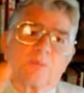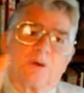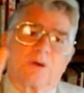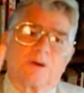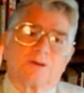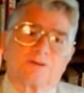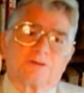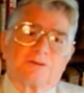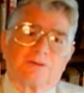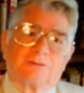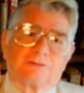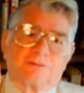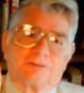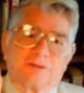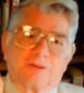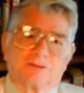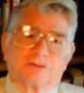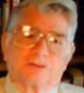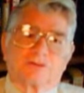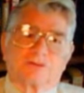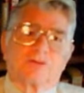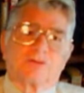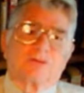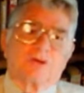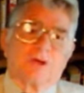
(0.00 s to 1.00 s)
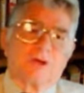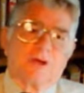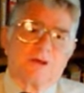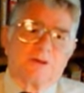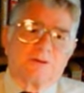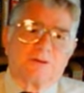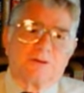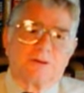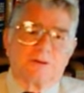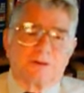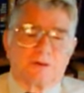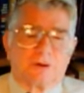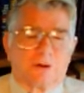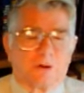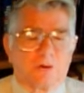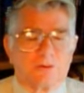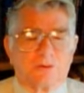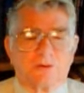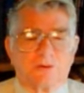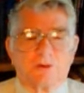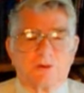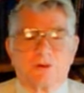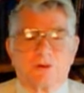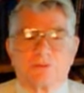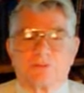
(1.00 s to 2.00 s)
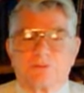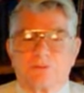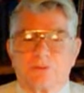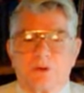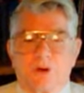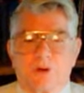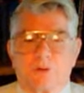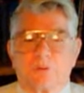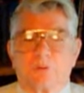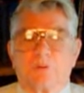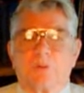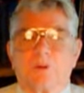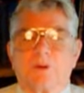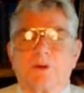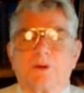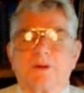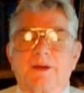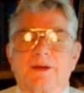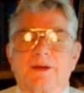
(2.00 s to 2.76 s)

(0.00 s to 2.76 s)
But is there physical gain on the earth? No.